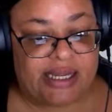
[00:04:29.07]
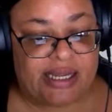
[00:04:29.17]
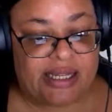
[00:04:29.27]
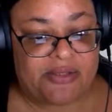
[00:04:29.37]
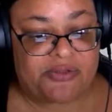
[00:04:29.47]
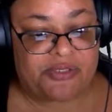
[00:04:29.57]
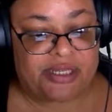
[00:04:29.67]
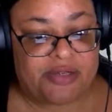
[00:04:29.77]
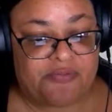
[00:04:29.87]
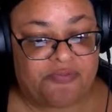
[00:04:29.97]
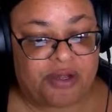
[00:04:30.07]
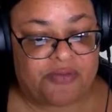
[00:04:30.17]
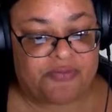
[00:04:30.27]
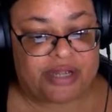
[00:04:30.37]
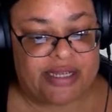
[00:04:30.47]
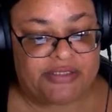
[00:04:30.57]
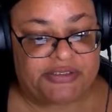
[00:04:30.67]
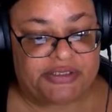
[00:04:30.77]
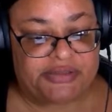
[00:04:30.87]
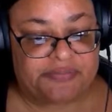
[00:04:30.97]
the
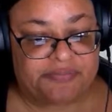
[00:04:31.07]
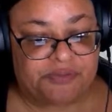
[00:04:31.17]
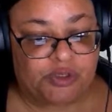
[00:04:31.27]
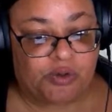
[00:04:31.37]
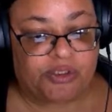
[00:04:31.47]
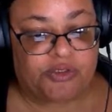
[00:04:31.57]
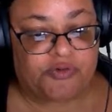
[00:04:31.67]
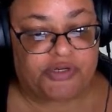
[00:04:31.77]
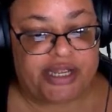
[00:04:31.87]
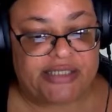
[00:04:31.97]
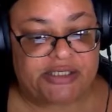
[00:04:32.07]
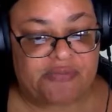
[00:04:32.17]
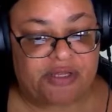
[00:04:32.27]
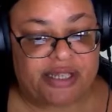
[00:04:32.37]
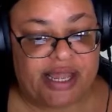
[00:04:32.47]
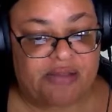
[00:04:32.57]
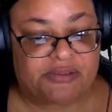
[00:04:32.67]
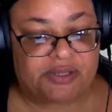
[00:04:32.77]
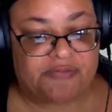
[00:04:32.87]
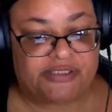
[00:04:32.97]
creation of the Council of
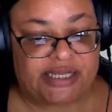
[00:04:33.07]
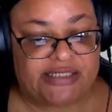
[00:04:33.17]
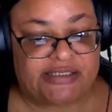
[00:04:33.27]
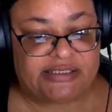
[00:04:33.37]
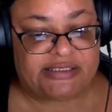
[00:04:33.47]
Sages.